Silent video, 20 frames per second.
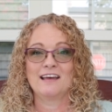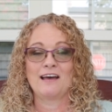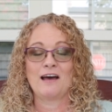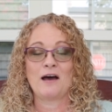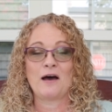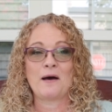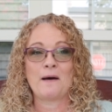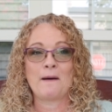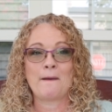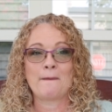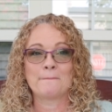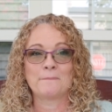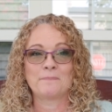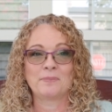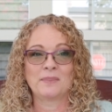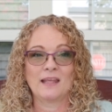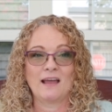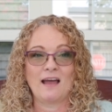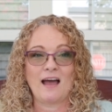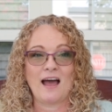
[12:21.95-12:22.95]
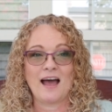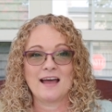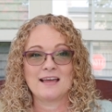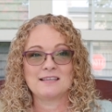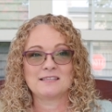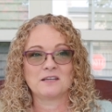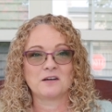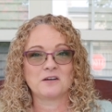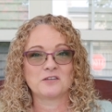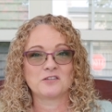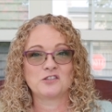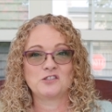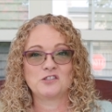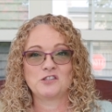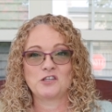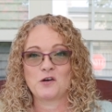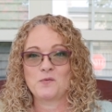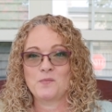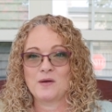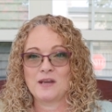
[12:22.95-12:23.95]
Um, I saw
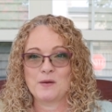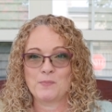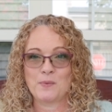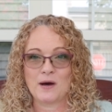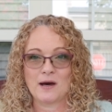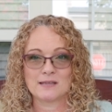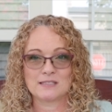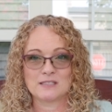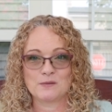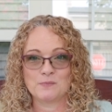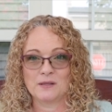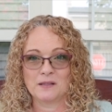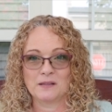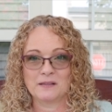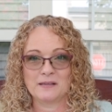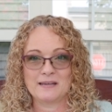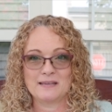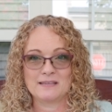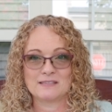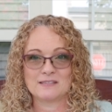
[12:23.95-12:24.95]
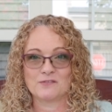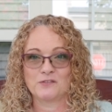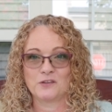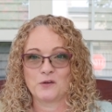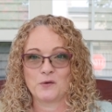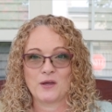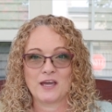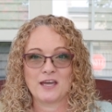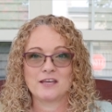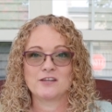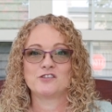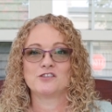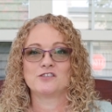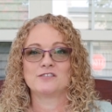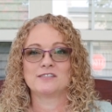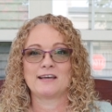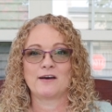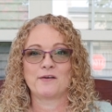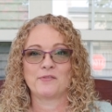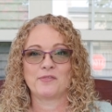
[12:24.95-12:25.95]
so many possibilities of
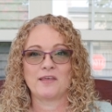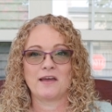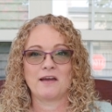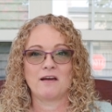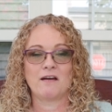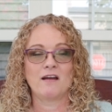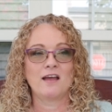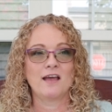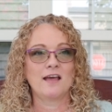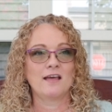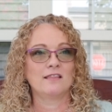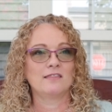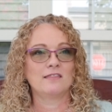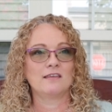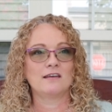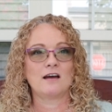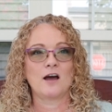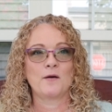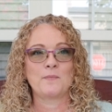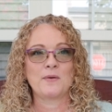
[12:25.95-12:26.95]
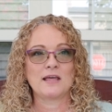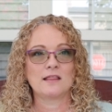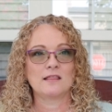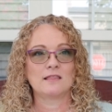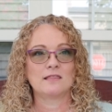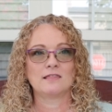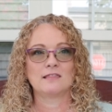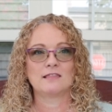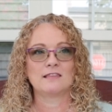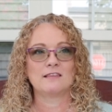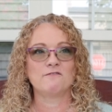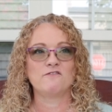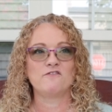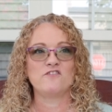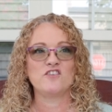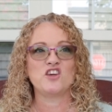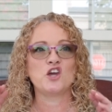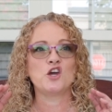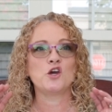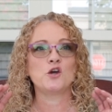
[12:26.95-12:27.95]
locations out there. The, I mean, the
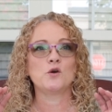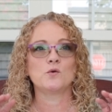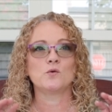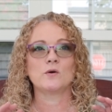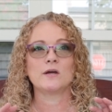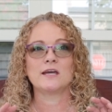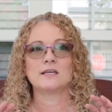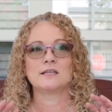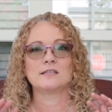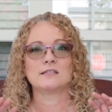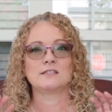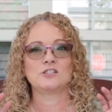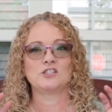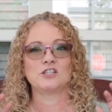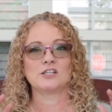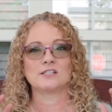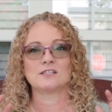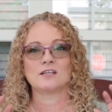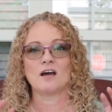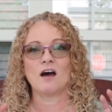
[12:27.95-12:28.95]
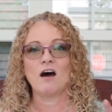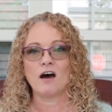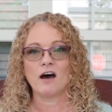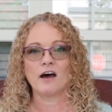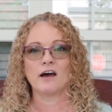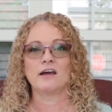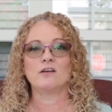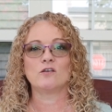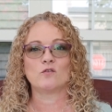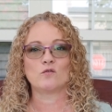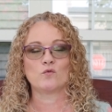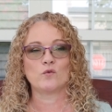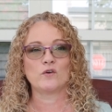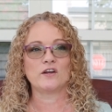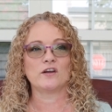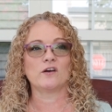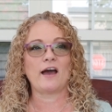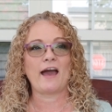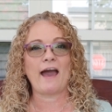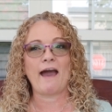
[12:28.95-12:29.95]
view is just
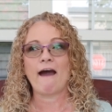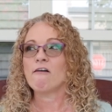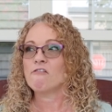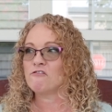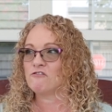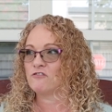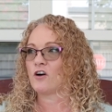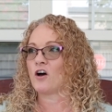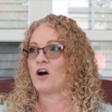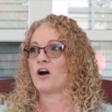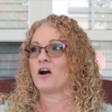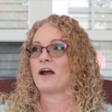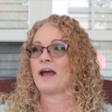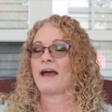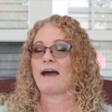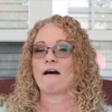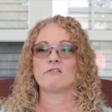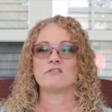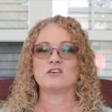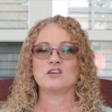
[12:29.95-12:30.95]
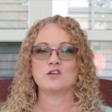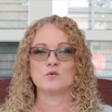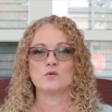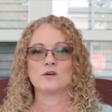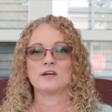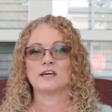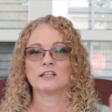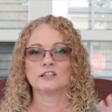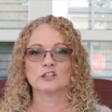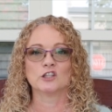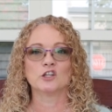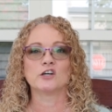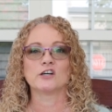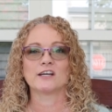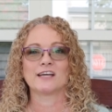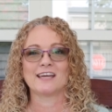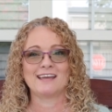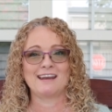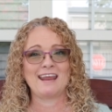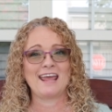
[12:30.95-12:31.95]
unreal. How far out you can
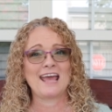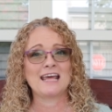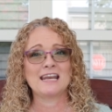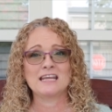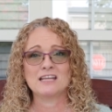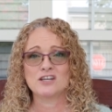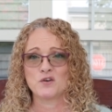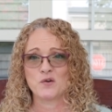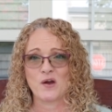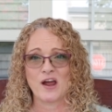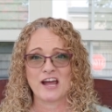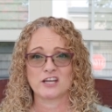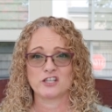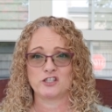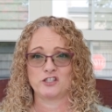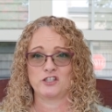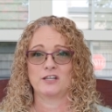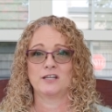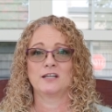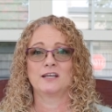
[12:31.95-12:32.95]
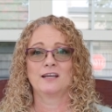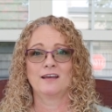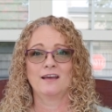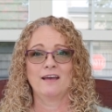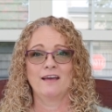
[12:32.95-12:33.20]
look in any direction.